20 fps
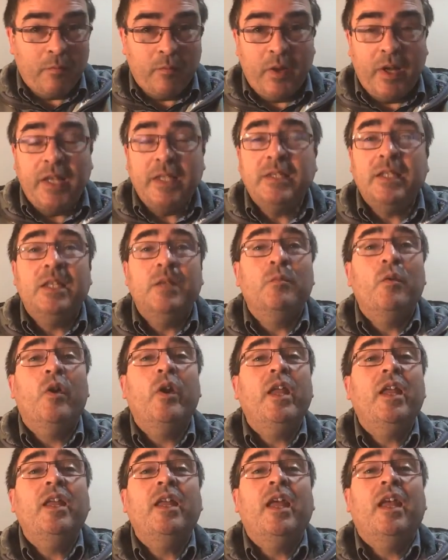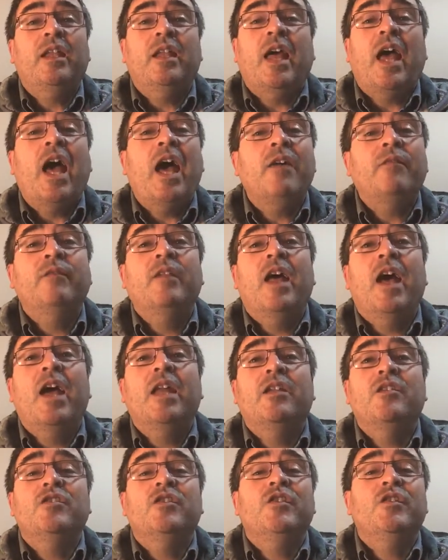Do the Bible readings in the morning
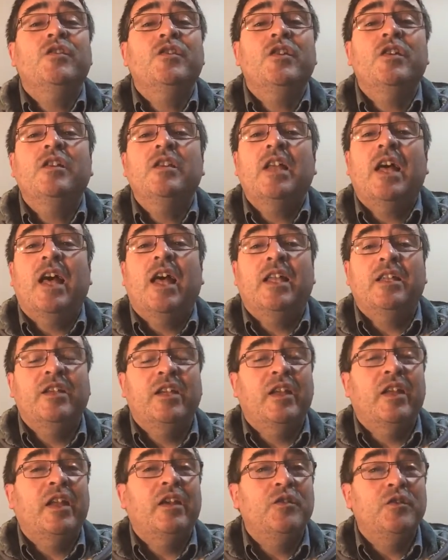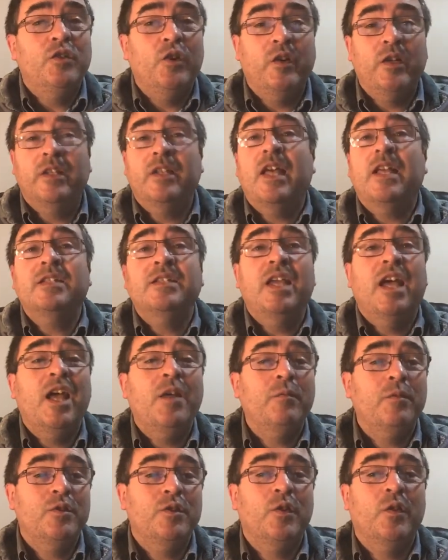at 9:30 as usual, and you can either join
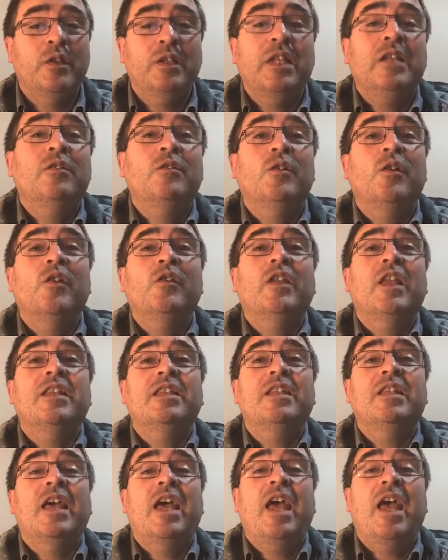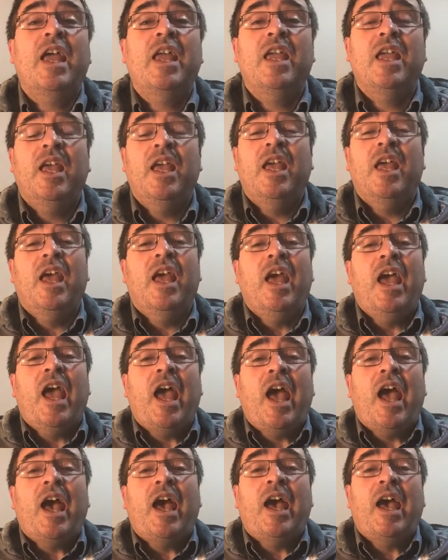at that time or join later on in the day.
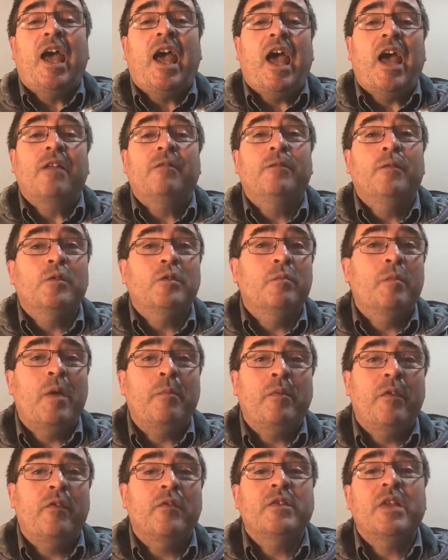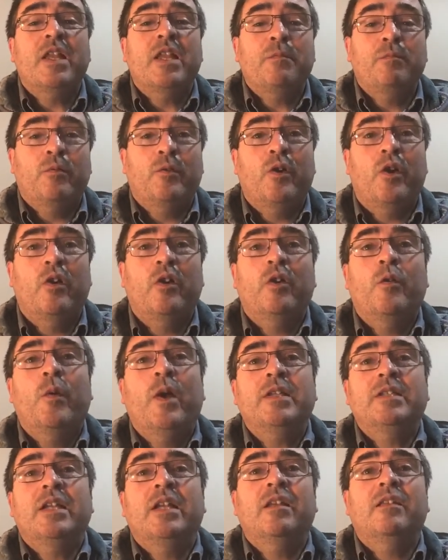And folks, remember, if there's any
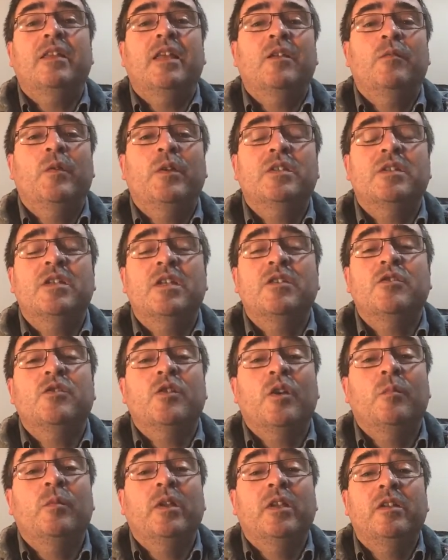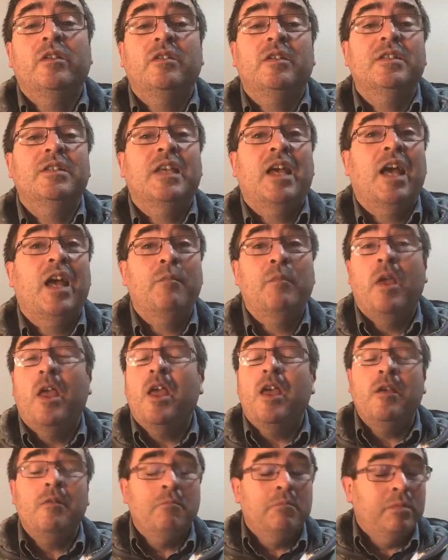prayer requests, anything which is troubling you at
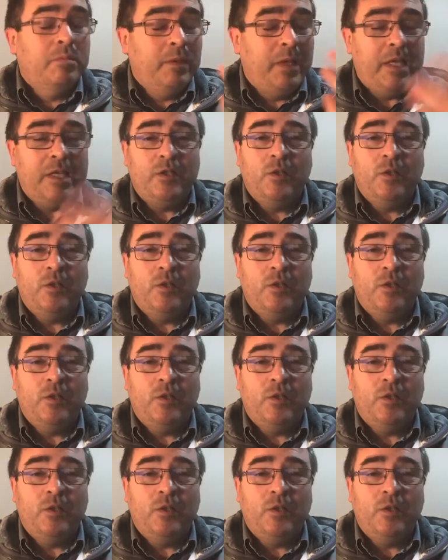this time,